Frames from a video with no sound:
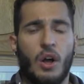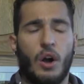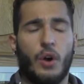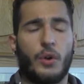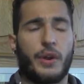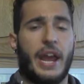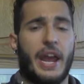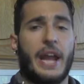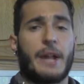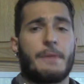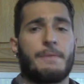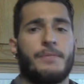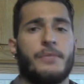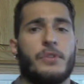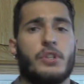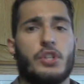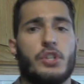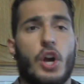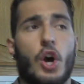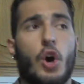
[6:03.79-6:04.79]
Okay,
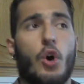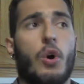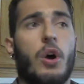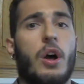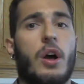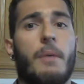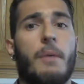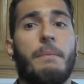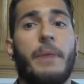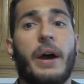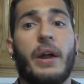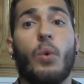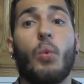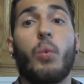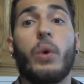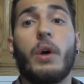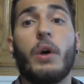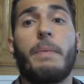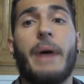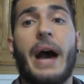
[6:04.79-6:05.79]
so, but
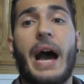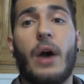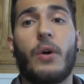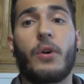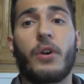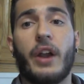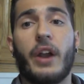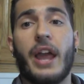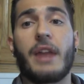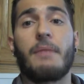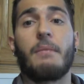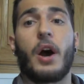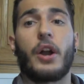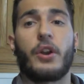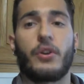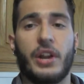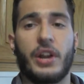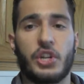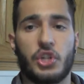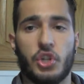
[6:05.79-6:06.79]
willpower and
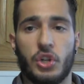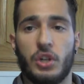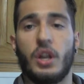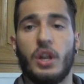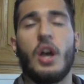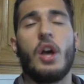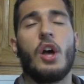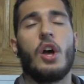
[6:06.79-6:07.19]
moderation